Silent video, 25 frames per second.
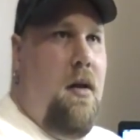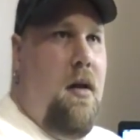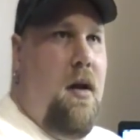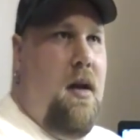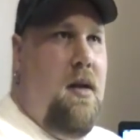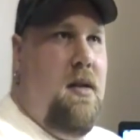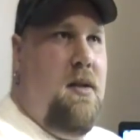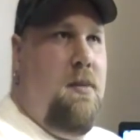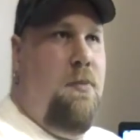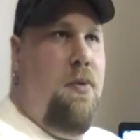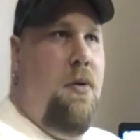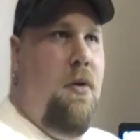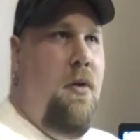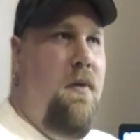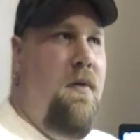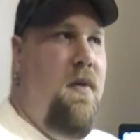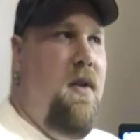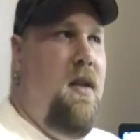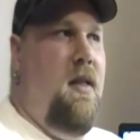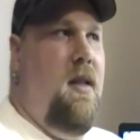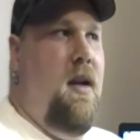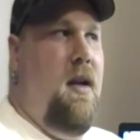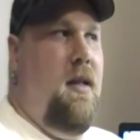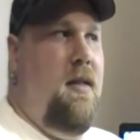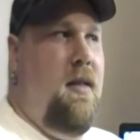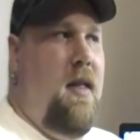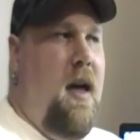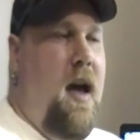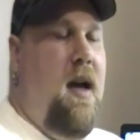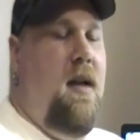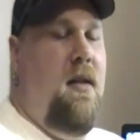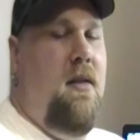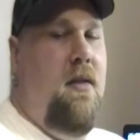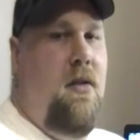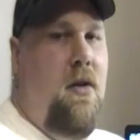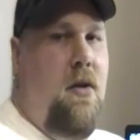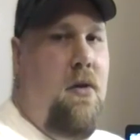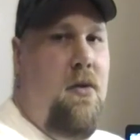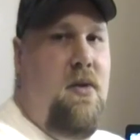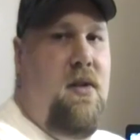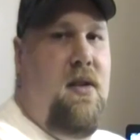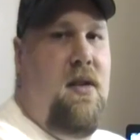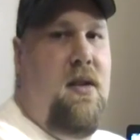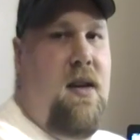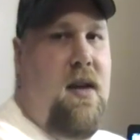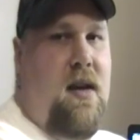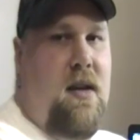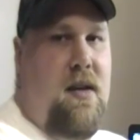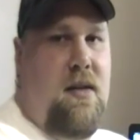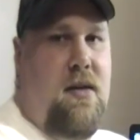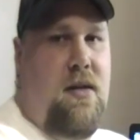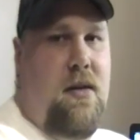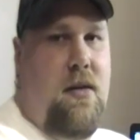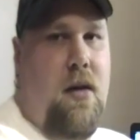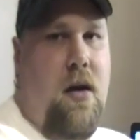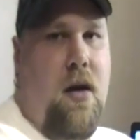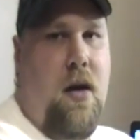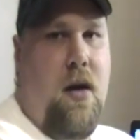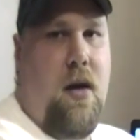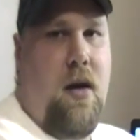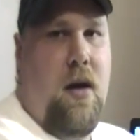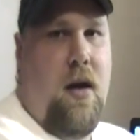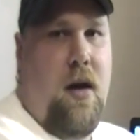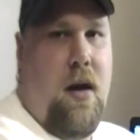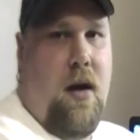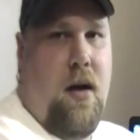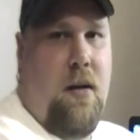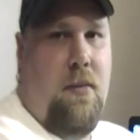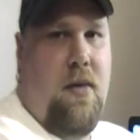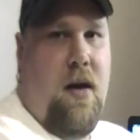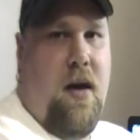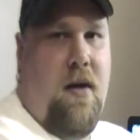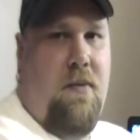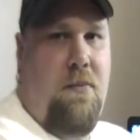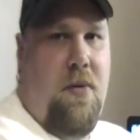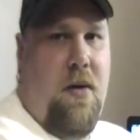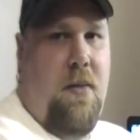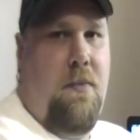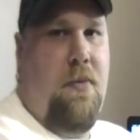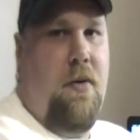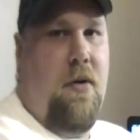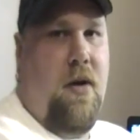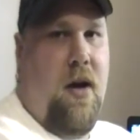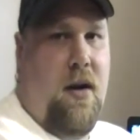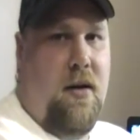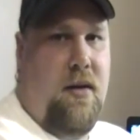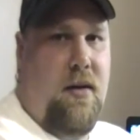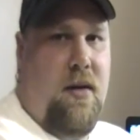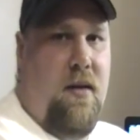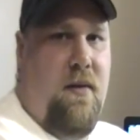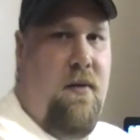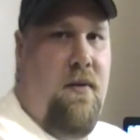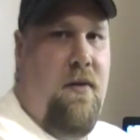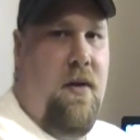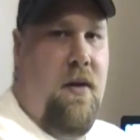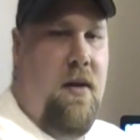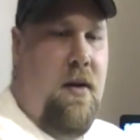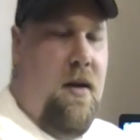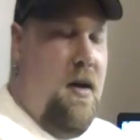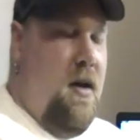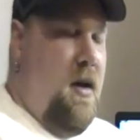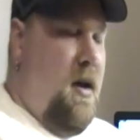has proven that, that those things um, have been productive.